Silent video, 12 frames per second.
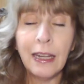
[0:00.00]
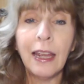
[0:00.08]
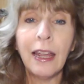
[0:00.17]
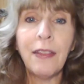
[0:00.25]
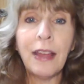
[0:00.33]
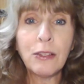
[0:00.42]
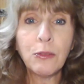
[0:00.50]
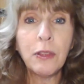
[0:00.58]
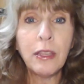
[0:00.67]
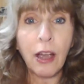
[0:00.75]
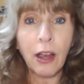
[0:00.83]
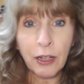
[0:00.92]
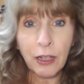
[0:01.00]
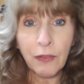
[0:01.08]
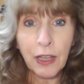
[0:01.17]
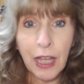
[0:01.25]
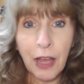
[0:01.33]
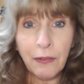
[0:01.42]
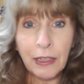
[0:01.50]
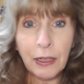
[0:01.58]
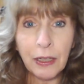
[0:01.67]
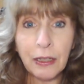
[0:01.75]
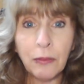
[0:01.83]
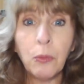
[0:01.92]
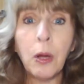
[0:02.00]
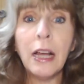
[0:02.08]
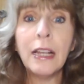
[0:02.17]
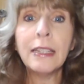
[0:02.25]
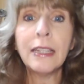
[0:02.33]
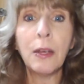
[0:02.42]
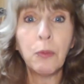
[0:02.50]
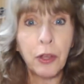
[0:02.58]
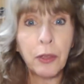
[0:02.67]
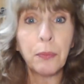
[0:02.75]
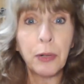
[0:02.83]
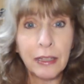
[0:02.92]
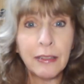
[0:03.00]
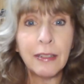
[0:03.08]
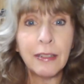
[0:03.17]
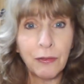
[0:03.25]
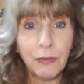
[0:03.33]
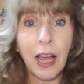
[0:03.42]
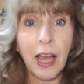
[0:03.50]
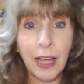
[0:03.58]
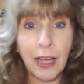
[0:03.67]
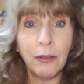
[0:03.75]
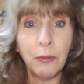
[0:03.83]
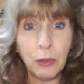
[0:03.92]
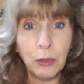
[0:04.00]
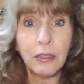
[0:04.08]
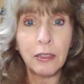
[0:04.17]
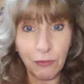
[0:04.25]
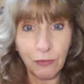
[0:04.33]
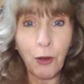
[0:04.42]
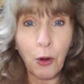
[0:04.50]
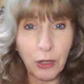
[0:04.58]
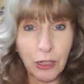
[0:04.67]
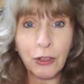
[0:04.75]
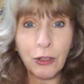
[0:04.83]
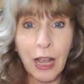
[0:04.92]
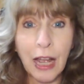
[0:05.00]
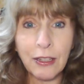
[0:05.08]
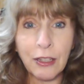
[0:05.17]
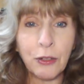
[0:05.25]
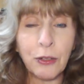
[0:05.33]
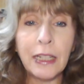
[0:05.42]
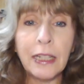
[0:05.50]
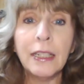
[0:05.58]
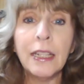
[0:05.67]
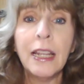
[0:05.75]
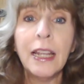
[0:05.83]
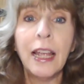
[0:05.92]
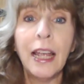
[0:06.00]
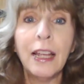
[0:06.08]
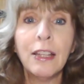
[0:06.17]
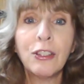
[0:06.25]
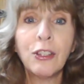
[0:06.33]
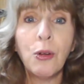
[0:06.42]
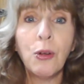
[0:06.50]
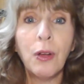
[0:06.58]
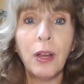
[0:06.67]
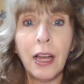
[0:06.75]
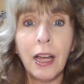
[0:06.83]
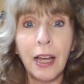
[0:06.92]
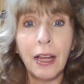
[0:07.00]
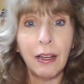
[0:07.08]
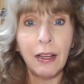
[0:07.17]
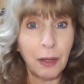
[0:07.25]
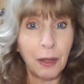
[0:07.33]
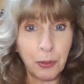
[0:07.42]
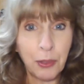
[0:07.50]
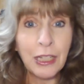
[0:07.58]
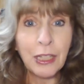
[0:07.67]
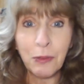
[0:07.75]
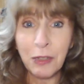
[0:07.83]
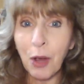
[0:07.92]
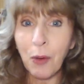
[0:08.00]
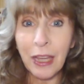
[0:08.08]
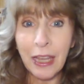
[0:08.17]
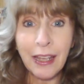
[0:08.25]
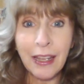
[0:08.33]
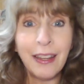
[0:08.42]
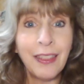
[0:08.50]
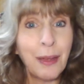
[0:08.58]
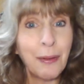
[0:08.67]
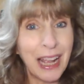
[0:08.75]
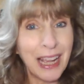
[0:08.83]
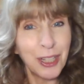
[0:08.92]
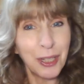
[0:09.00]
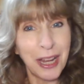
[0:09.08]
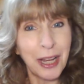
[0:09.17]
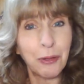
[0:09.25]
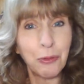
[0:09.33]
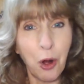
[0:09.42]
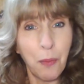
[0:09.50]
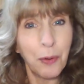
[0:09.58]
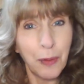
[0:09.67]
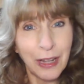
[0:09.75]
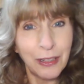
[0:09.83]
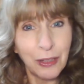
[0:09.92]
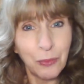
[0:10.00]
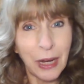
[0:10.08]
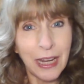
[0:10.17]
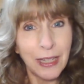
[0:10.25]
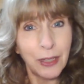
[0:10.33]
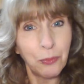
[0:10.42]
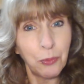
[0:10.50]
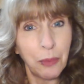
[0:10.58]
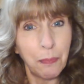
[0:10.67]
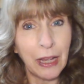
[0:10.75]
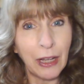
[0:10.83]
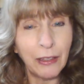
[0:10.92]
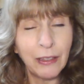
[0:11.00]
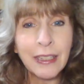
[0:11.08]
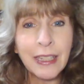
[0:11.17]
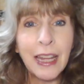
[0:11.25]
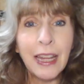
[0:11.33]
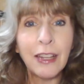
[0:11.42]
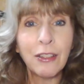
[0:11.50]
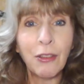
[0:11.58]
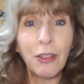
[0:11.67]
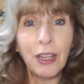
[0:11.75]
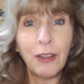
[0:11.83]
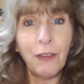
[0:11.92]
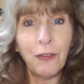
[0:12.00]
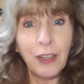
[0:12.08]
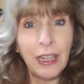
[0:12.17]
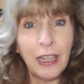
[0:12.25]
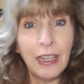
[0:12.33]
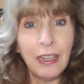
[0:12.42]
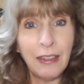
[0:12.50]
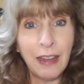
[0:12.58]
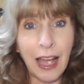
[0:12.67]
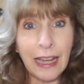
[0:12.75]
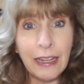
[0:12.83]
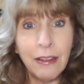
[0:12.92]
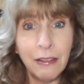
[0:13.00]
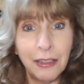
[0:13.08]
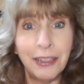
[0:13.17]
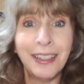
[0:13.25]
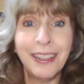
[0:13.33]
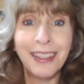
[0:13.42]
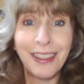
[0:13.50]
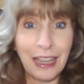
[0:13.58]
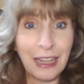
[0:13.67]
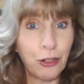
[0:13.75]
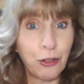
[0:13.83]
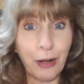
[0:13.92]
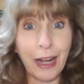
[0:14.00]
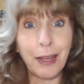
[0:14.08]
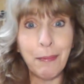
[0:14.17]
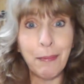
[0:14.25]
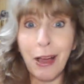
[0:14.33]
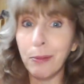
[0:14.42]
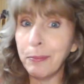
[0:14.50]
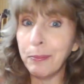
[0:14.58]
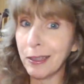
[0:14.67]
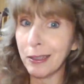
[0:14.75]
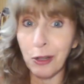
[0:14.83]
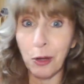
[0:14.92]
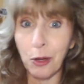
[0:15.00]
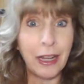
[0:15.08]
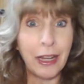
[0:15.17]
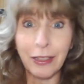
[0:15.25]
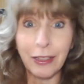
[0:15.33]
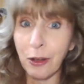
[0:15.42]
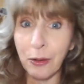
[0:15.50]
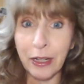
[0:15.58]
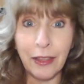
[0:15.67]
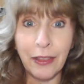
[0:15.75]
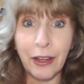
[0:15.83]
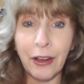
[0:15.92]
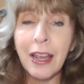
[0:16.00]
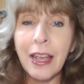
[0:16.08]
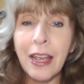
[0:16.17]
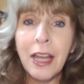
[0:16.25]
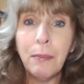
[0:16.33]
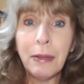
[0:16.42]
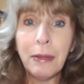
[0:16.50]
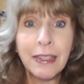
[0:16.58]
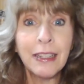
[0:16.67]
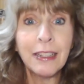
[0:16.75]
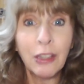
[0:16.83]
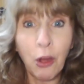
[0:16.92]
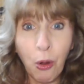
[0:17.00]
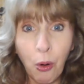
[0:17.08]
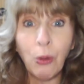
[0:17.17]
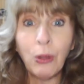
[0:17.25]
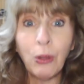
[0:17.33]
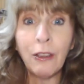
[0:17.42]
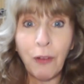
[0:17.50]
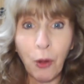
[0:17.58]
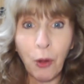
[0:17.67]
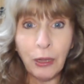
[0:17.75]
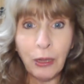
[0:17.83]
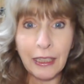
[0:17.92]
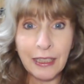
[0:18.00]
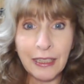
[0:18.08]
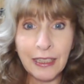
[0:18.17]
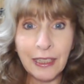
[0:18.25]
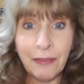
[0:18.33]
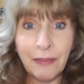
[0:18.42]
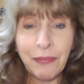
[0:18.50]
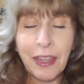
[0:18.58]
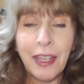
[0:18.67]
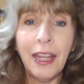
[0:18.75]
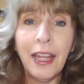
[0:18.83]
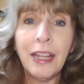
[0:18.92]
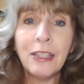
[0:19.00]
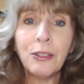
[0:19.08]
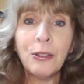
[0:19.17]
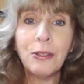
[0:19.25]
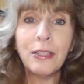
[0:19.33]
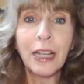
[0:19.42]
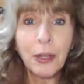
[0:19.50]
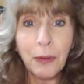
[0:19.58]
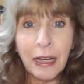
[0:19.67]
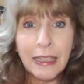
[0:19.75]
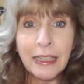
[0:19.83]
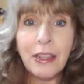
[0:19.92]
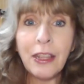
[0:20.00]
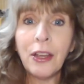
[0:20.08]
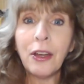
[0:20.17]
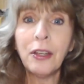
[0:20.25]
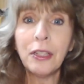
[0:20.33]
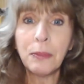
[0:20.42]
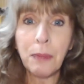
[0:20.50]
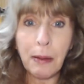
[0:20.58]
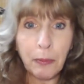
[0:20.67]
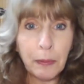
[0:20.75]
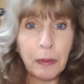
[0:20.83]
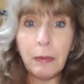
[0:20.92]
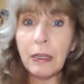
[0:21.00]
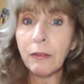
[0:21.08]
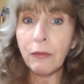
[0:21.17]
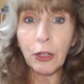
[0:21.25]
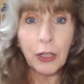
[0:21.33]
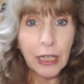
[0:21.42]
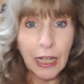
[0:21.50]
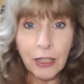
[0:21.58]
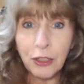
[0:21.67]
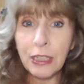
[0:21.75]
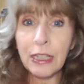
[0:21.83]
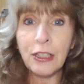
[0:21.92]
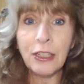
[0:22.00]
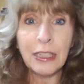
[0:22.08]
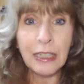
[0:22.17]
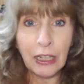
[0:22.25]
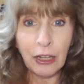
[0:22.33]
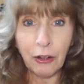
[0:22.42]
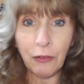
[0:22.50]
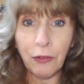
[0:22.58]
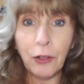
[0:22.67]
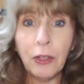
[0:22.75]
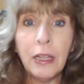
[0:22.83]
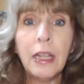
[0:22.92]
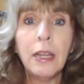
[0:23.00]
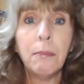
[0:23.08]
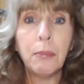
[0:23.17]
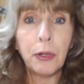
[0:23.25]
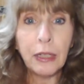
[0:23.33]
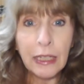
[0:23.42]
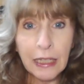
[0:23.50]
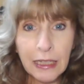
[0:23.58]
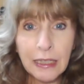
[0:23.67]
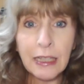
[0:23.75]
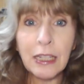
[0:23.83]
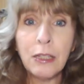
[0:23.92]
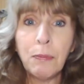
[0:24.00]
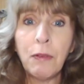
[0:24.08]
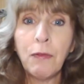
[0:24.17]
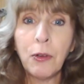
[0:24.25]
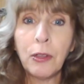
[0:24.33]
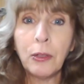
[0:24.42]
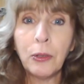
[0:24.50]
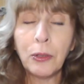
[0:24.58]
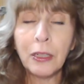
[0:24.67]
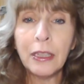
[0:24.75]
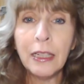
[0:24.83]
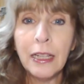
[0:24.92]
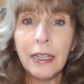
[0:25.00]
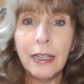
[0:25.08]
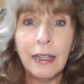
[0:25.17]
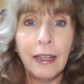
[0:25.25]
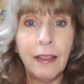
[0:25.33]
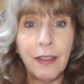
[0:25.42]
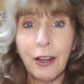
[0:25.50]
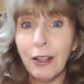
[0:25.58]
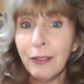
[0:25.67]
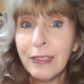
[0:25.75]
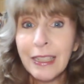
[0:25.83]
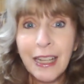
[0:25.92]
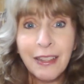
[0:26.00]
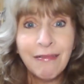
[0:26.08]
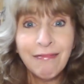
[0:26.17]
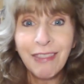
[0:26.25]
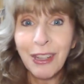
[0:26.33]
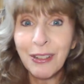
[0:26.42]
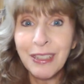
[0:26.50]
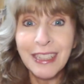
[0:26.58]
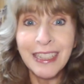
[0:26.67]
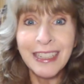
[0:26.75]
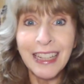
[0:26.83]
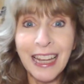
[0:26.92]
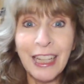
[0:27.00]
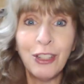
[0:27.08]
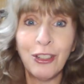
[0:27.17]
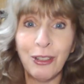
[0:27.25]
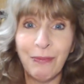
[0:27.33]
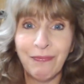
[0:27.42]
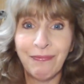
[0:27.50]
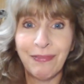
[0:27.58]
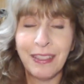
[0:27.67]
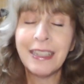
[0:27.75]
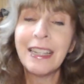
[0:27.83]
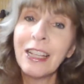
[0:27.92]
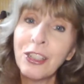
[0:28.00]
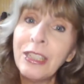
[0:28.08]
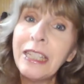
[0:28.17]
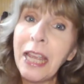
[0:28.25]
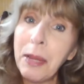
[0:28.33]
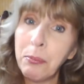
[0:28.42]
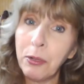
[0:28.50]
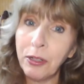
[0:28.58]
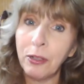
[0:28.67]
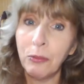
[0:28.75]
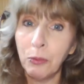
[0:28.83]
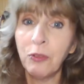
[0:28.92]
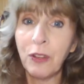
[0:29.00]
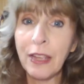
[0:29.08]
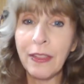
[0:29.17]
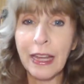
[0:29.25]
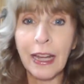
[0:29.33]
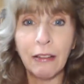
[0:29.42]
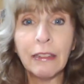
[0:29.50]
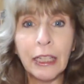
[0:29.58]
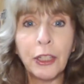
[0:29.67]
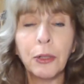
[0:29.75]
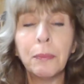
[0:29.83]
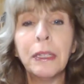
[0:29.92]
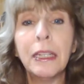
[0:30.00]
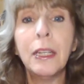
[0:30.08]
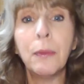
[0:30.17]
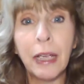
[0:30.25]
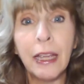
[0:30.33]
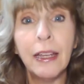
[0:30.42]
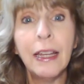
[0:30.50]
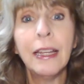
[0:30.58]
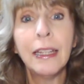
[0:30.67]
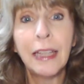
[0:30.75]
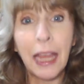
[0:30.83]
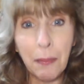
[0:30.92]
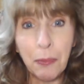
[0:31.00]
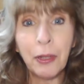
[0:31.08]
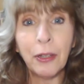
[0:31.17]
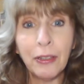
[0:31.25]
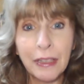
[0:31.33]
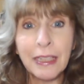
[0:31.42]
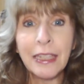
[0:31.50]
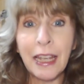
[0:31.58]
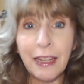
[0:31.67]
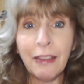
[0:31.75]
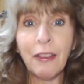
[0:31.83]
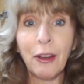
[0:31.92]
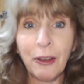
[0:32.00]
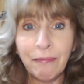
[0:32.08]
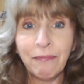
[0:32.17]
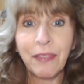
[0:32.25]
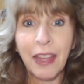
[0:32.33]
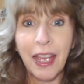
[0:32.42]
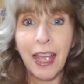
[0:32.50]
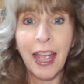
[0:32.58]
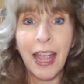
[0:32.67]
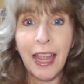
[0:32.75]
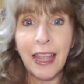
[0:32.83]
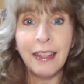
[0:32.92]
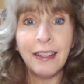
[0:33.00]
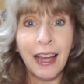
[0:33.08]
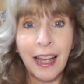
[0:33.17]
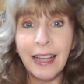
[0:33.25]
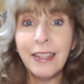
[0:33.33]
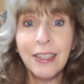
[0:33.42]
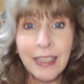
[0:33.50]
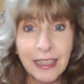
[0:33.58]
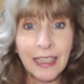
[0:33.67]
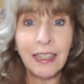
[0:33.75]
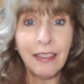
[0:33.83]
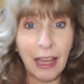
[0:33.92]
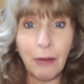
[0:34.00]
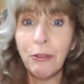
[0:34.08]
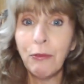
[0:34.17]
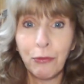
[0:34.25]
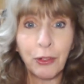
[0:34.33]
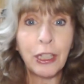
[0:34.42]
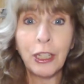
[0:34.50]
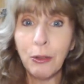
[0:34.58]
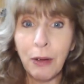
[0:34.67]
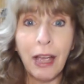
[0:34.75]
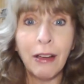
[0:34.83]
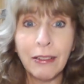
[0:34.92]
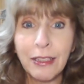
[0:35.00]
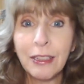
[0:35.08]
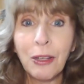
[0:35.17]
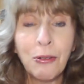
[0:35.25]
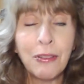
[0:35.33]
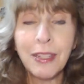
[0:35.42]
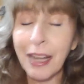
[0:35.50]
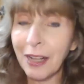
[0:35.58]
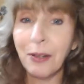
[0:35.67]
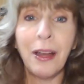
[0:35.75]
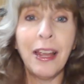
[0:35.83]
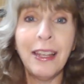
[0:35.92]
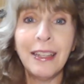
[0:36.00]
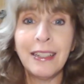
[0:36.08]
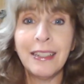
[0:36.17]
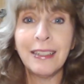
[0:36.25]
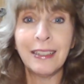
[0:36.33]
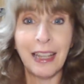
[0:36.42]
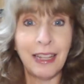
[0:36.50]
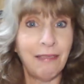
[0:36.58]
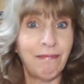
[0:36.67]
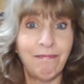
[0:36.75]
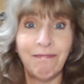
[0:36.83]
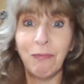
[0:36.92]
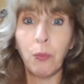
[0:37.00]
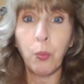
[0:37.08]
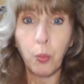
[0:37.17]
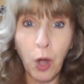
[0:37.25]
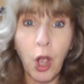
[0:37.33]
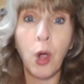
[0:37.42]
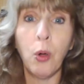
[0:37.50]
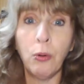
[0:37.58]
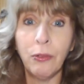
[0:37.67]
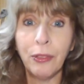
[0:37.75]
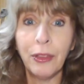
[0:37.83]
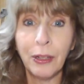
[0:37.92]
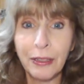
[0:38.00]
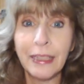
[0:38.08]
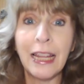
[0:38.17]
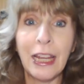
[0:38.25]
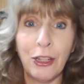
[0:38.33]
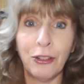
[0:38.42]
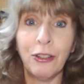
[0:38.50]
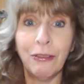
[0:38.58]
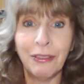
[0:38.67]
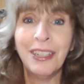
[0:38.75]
And that's where the Ark of the Covenant was and where the presence of God was focused or concentrated. And so a priest would go in, and they would actually tie a rope around his waist with bells so that if he died, they could drag him out because nobody else is going in there because it's the Holy of Holies. And so Zechariah is in there. He's probably being very conscientious and careful, burning incense before the Lord. And then all of a sudden, there's this angel. It's actually Gabriel. We'll find that out later. But anyway, Gabriel is standing there. And I just think that would freak you out. So Zechariah is like, whoa, there's an angel.